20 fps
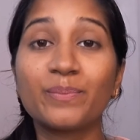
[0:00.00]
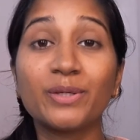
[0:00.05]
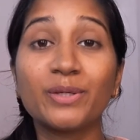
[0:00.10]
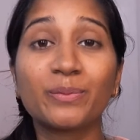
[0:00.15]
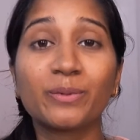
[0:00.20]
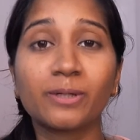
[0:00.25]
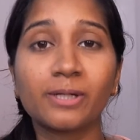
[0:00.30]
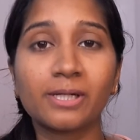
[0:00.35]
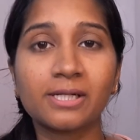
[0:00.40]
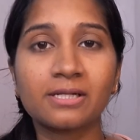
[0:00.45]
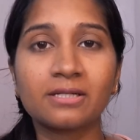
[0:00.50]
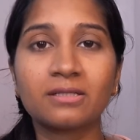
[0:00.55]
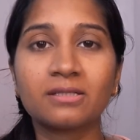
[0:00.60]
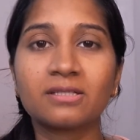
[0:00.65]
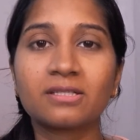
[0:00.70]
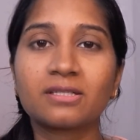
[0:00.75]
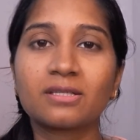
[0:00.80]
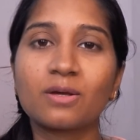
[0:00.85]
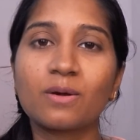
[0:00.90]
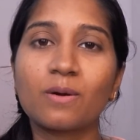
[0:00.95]

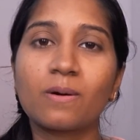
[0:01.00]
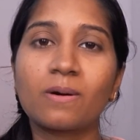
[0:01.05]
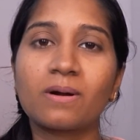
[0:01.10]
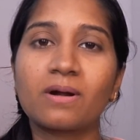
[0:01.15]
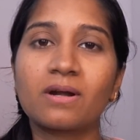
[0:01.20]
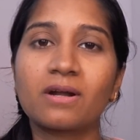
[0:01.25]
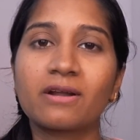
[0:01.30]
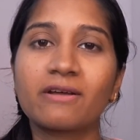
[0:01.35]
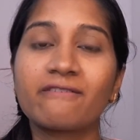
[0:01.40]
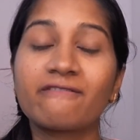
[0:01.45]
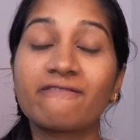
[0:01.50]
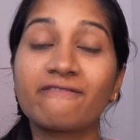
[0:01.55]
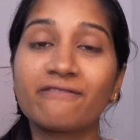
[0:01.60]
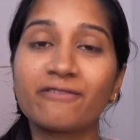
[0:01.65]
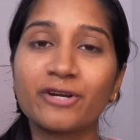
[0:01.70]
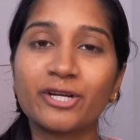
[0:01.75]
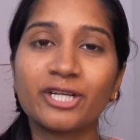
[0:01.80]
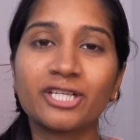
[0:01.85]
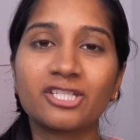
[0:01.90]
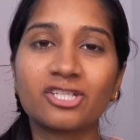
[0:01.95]
people's, or
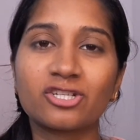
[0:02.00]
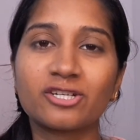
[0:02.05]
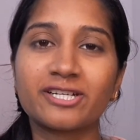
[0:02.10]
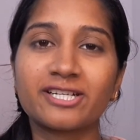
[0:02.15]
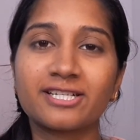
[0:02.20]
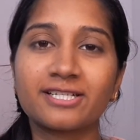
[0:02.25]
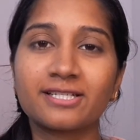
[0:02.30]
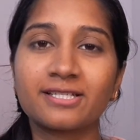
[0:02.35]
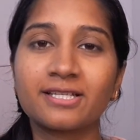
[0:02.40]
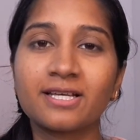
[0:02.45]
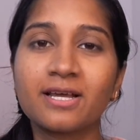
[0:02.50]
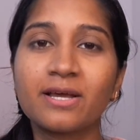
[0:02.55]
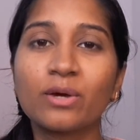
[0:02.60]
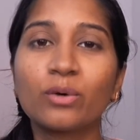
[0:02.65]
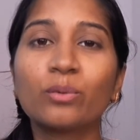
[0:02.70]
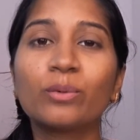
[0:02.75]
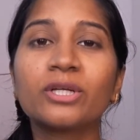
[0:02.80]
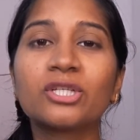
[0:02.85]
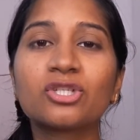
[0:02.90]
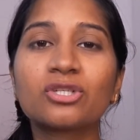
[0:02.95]
furnitures,
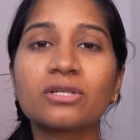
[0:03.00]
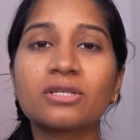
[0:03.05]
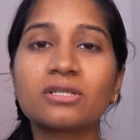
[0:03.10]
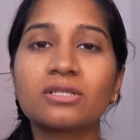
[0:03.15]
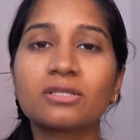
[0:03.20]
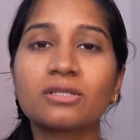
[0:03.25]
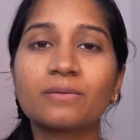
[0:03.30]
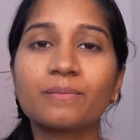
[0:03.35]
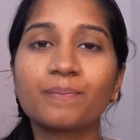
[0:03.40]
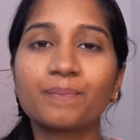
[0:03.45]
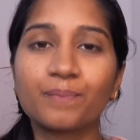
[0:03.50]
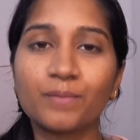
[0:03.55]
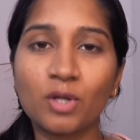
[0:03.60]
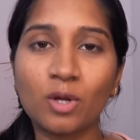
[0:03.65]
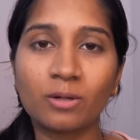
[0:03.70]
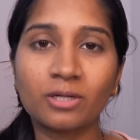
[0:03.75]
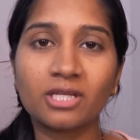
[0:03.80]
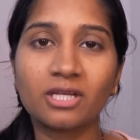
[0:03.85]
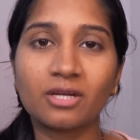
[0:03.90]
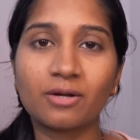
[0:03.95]
which is
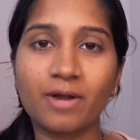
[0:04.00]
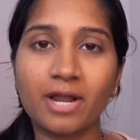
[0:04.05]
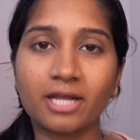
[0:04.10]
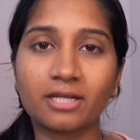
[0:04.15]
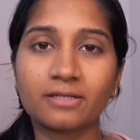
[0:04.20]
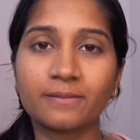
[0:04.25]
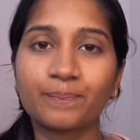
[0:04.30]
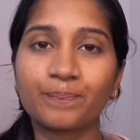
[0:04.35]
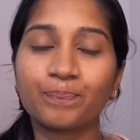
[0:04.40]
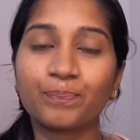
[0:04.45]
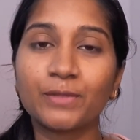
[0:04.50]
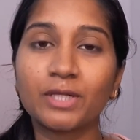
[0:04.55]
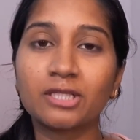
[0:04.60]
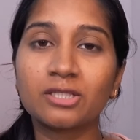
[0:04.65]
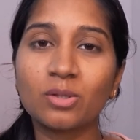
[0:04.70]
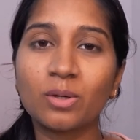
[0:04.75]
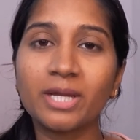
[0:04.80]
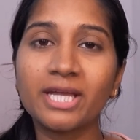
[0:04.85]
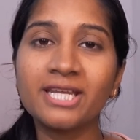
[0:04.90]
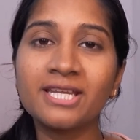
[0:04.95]
not correct.
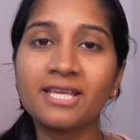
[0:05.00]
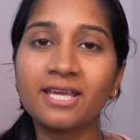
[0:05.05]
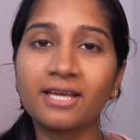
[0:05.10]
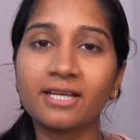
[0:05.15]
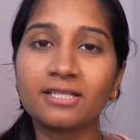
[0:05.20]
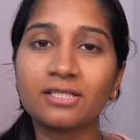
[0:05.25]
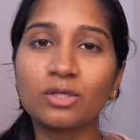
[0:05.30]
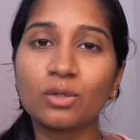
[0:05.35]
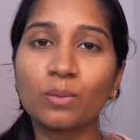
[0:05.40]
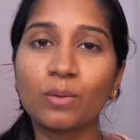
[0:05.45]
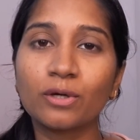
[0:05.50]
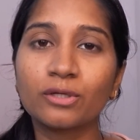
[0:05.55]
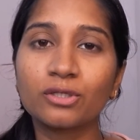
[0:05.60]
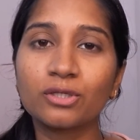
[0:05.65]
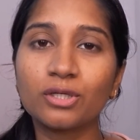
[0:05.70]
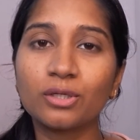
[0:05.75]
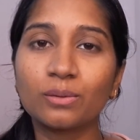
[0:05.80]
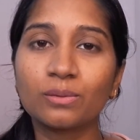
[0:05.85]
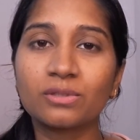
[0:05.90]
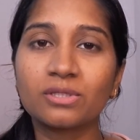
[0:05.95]
So in case you want
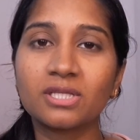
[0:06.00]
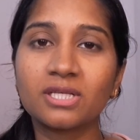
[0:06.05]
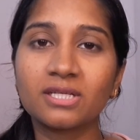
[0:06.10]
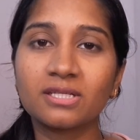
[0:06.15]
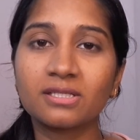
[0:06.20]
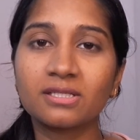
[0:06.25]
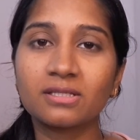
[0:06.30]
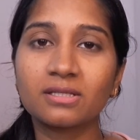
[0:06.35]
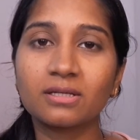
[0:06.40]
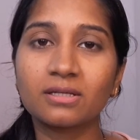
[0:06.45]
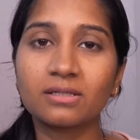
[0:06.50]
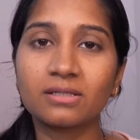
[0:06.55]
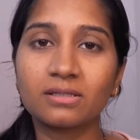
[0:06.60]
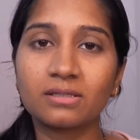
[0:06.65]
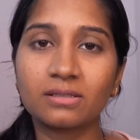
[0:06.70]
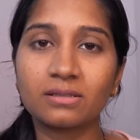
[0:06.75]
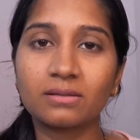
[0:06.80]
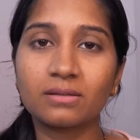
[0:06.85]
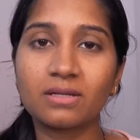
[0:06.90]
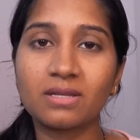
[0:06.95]
to use these
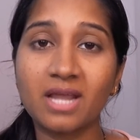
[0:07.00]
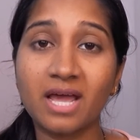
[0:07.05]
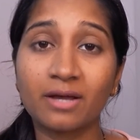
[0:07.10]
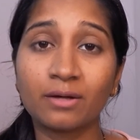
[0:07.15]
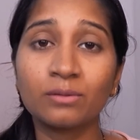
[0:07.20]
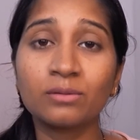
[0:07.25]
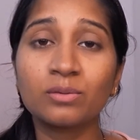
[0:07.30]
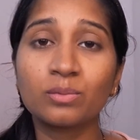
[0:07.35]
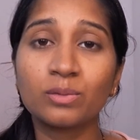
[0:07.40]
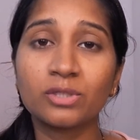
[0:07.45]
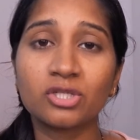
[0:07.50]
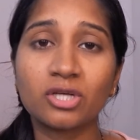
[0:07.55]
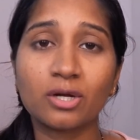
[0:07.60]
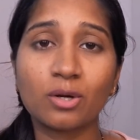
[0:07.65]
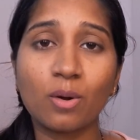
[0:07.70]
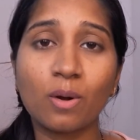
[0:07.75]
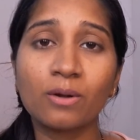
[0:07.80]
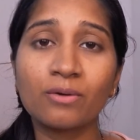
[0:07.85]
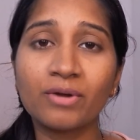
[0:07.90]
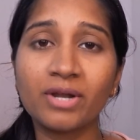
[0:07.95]
nouns which
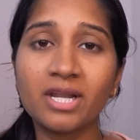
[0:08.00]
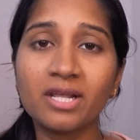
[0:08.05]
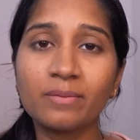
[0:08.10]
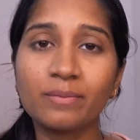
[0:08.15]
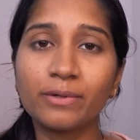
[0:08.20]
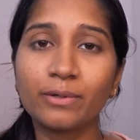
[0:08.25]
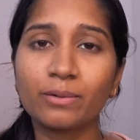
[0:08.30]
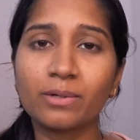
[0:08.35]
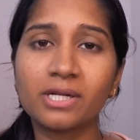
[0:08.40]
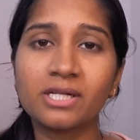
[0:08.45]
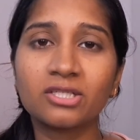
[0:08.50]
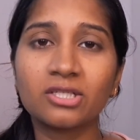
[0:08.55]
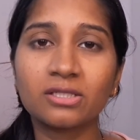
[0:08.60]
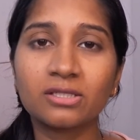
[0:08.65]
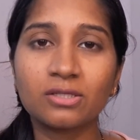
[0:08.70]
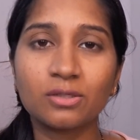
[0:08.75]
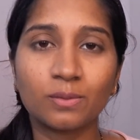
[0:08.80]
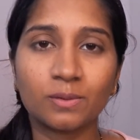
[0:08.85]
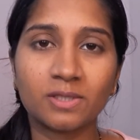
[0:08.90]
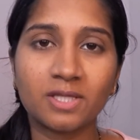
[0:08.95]
are already plural,
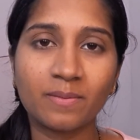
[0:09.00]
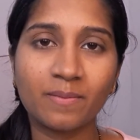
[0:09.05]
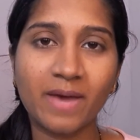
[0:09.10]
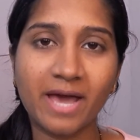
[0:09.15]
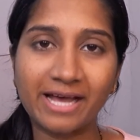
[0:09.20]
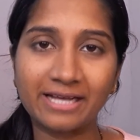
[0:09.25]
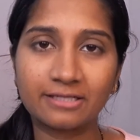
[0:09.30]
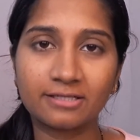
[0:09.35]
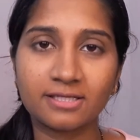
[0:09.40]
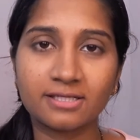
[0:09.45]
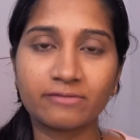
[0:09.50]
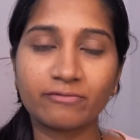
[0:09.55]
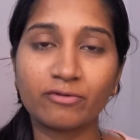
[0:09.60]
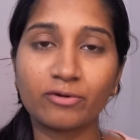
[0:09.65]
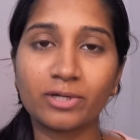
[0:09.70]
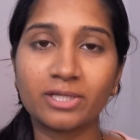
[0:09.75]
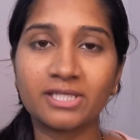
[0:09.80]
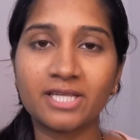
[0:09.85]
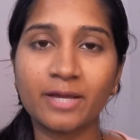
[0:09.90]
just use them as is. For